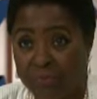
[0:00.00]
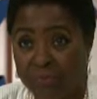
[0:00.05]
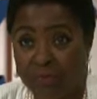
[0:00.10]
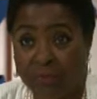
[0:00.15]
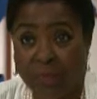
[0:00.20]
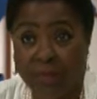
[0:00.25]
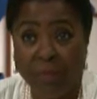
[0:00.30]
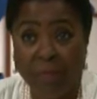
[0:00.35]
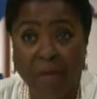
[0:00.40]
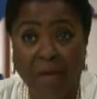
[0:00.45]

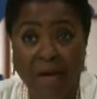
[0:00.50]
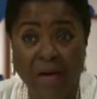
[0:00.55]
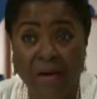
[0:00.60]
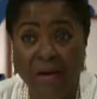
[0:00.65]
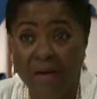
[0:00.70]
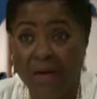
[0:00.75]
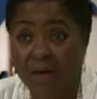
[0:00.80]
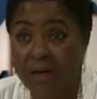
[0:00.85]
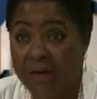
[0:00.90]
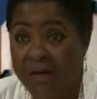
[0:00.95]
Good, bad,
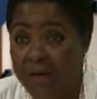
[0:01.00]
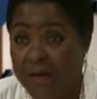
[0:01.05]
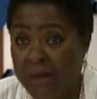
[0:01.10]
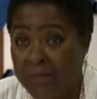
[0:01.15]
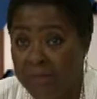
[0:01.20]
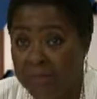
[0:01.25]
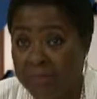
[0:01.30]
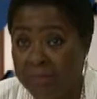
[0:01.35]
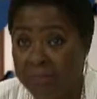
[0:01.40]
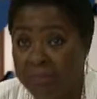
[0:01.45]
ugly,
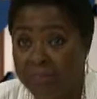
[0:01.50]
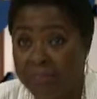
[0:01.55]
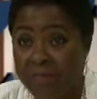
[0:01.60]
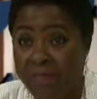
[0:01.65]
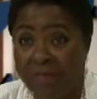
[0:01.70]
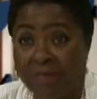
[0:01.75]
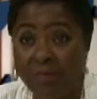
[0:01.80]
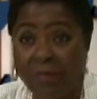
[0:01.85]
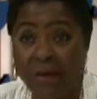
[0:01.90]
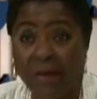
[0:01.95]

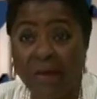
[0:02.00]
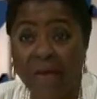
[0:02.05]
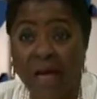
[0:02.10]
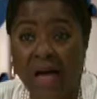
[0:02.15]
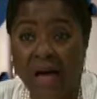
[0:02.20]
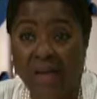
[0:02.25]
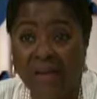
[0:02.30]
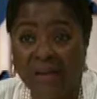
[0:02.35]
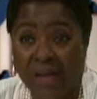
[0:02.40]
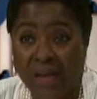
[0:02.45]
that's what
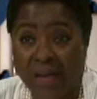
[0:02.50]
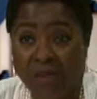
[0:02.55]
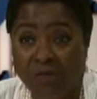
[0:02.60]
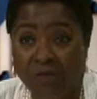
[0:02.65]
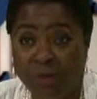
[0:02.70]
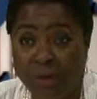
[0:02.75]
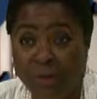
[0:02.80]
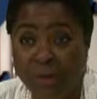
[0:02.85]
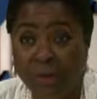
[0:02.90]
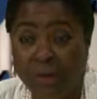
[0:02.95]
God gave
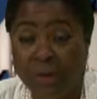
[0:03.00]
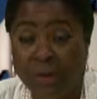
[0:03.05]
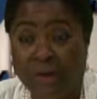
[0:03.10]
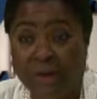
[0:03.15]
you.